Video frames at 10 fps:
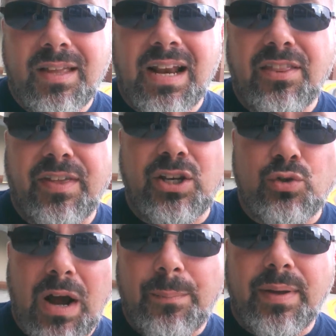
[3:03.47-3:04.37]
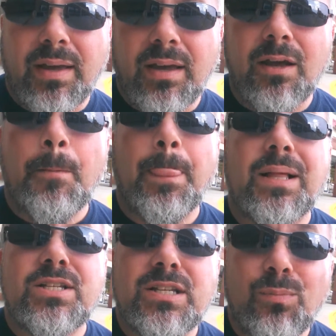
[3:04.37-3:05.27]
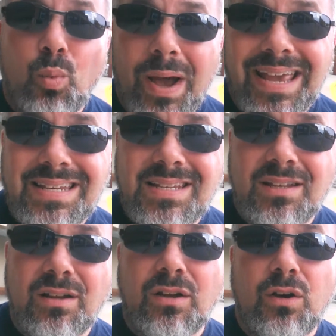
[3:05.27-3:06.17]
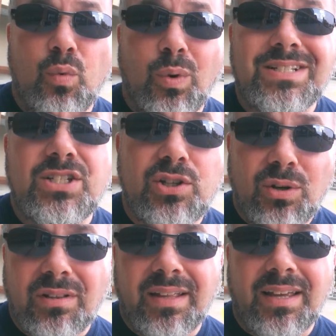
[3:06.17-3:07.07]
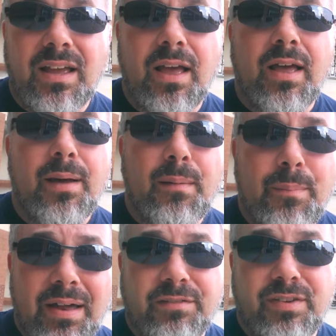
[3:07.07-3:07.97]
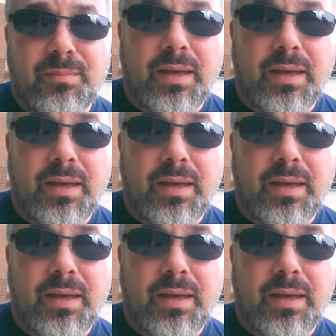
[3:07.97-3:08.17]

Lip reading: And I think dropping some weight would certainly benefit